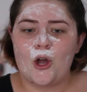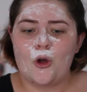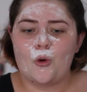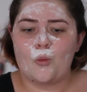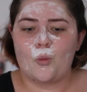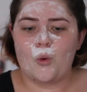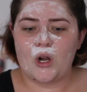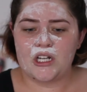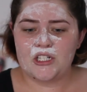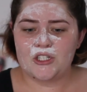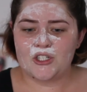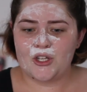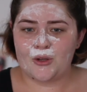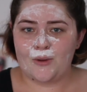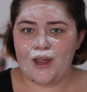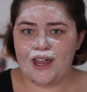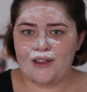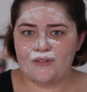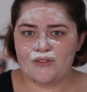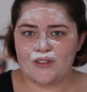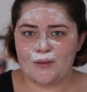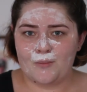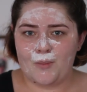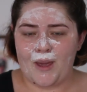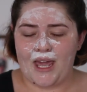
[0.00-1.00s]
Once you
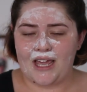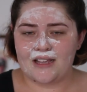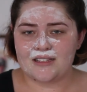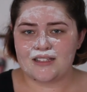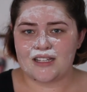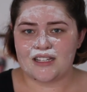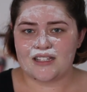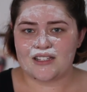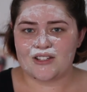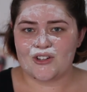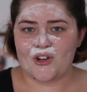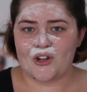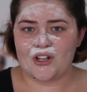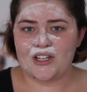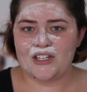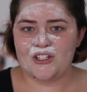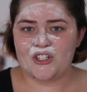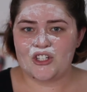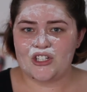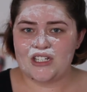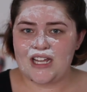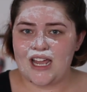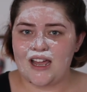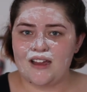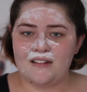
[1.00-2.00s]
have the basis
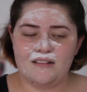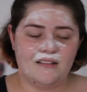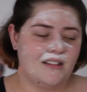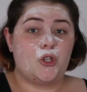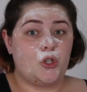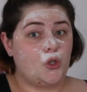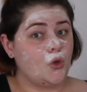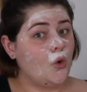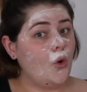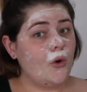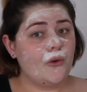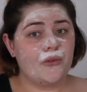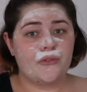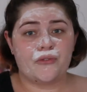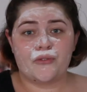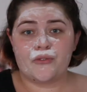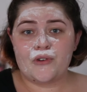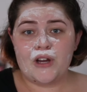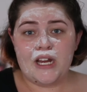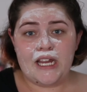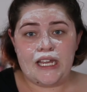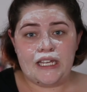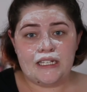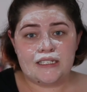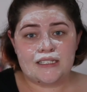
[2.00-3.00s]
knowledge down, you're
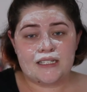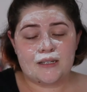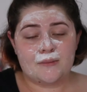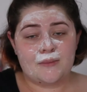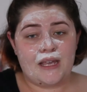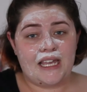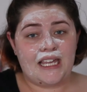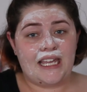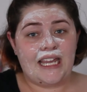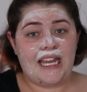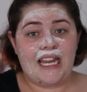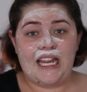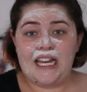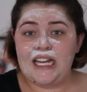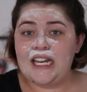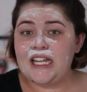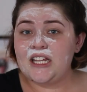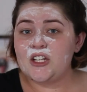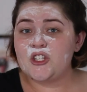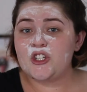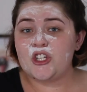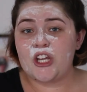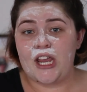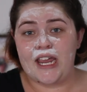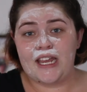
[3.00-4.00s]
free to make any
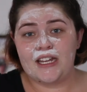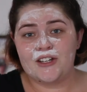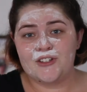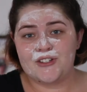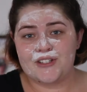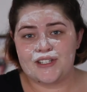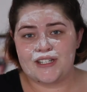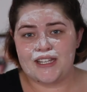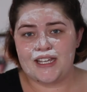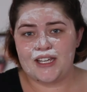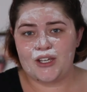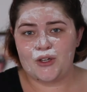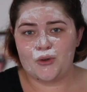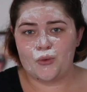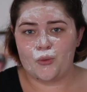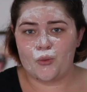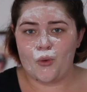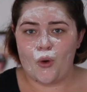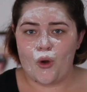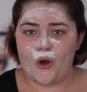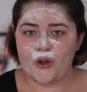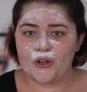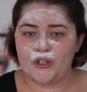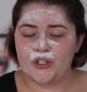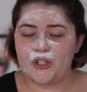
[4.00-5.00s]
changes that you
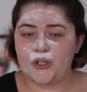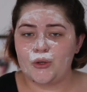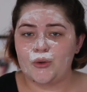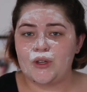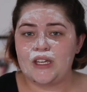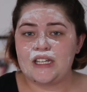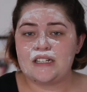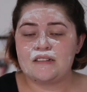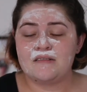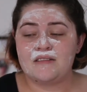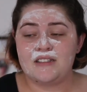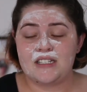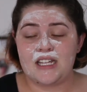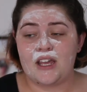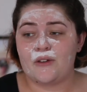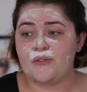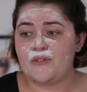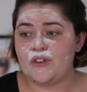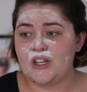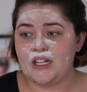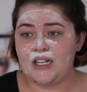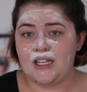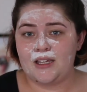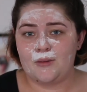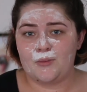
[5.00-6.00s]
want. You can
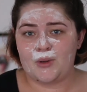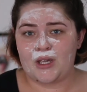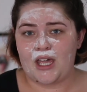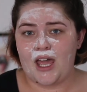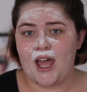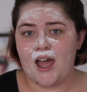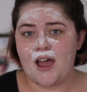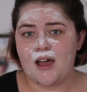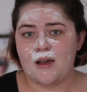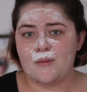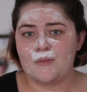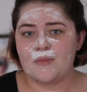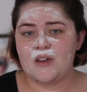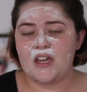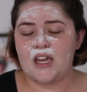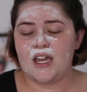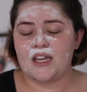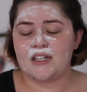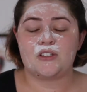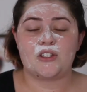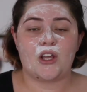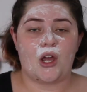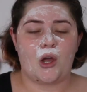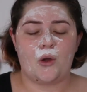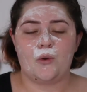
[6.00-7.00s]
definitely become a
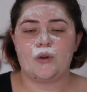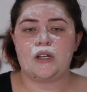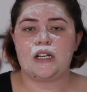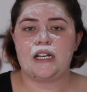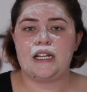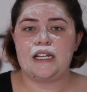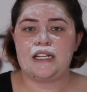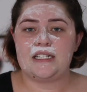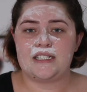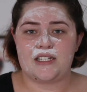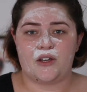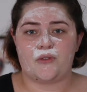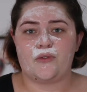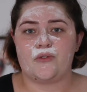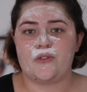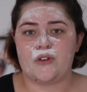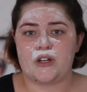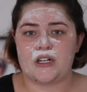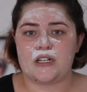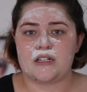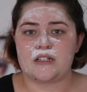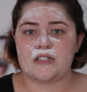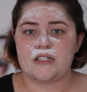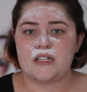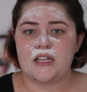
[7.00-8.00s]
totally
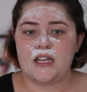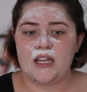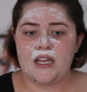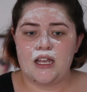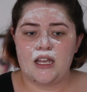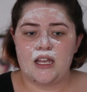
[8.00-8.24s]
different